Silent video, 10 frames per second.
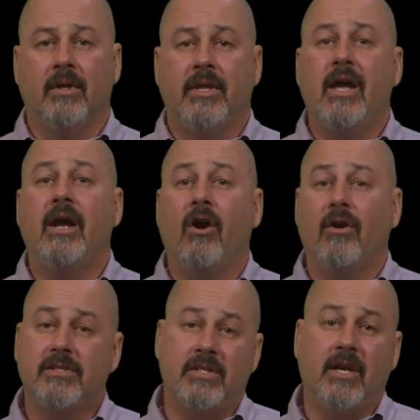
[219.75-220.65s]
They are
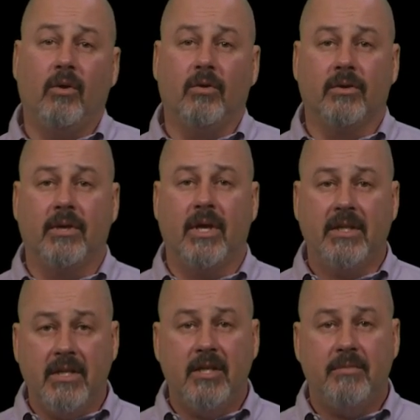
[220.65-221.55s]
a stakeholder
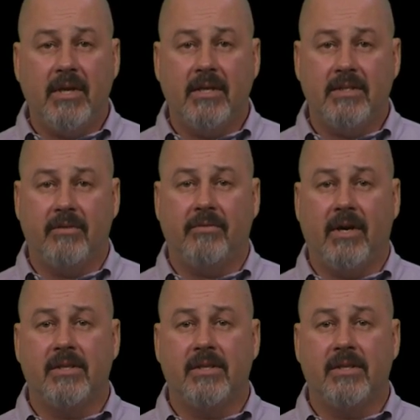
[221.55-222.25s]
and need to be identified